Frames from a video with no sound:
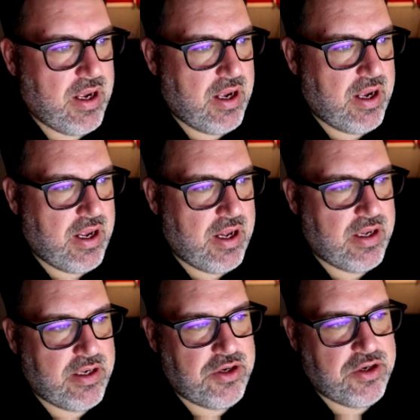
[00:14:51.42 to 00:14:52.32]
And
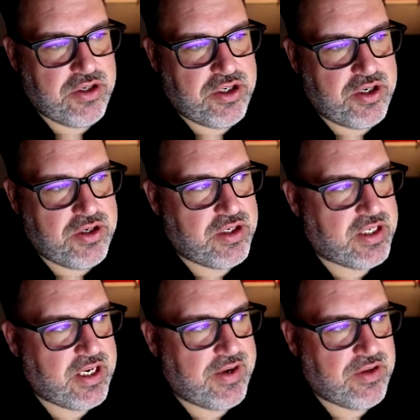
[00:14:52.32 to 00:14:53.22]
you can choose to
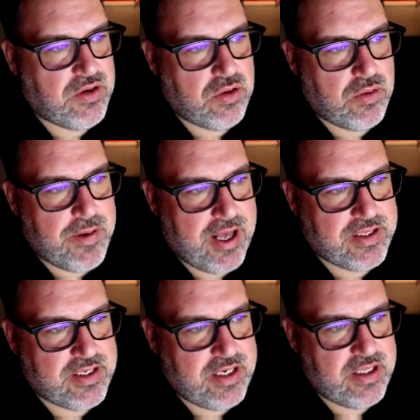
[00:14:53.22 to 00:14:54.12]
save the toolpaths
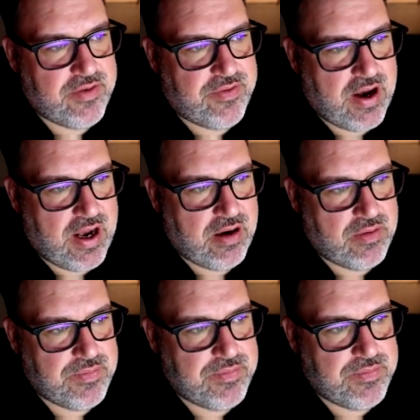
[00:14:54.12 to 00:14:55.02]
in the file.
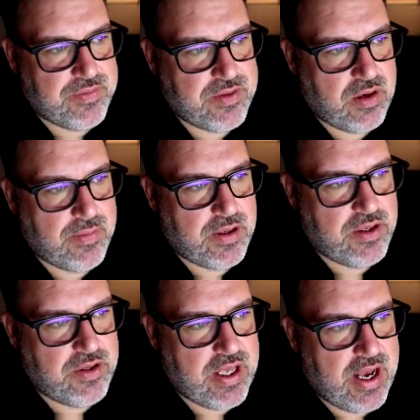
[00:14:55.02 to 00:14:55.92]
So I'm going to
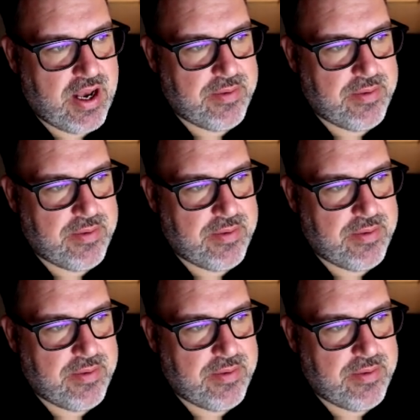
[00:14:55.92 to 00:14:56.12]
do that.